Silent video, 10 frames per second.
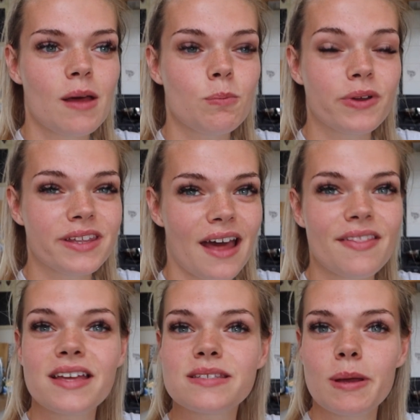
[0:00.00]
But yeah,
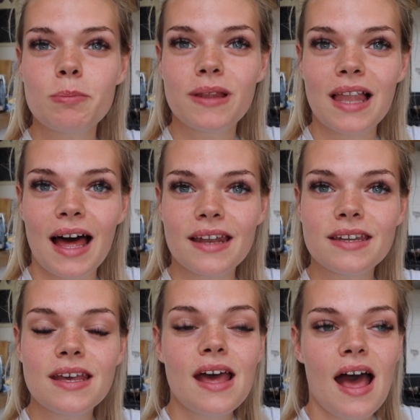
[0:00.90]
that's my plan,
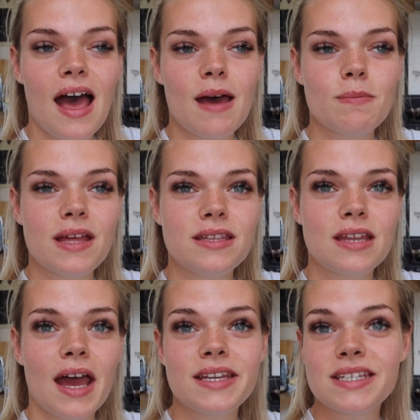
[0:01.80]

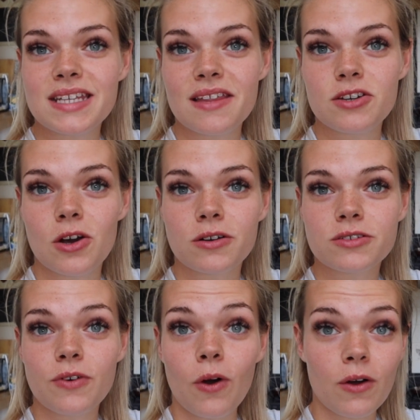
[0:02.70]
and I need to take the
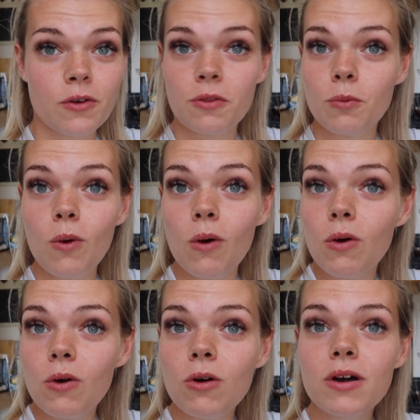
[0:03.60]
dogs for another
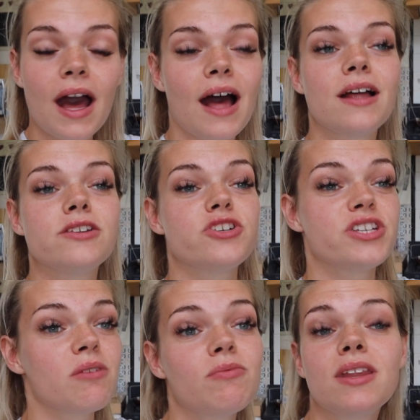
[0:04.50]
walk and
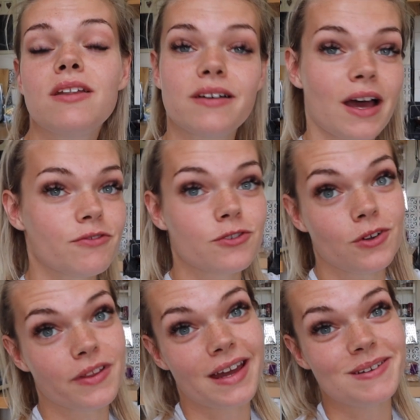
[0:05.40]
just generally look after
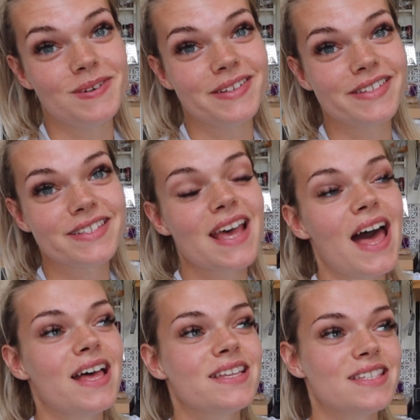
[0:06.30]
all the animals.
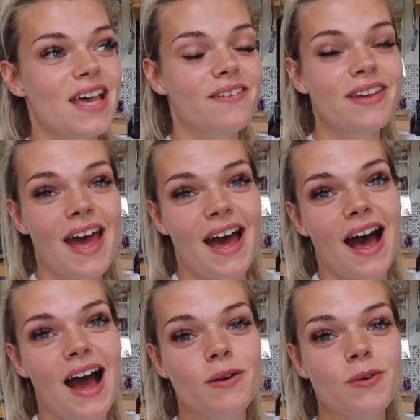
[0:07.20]
So
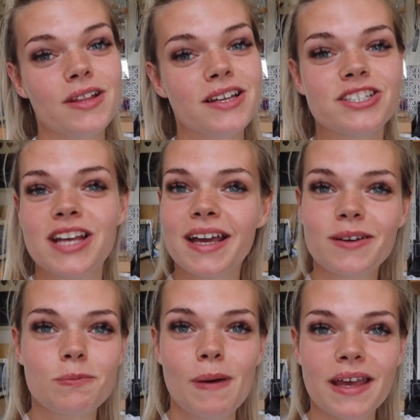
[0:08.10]
yeah, I will
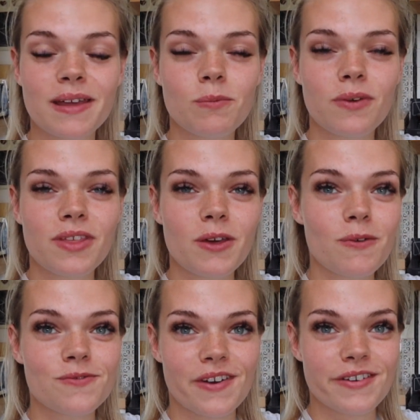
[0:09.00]
check back in with
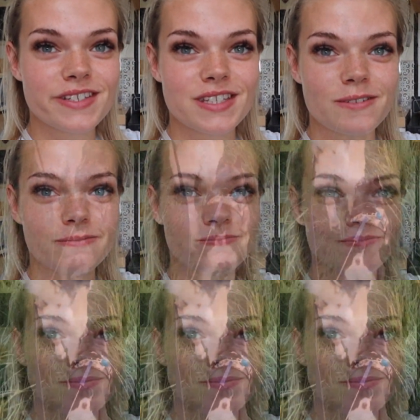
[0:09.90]
you very soon.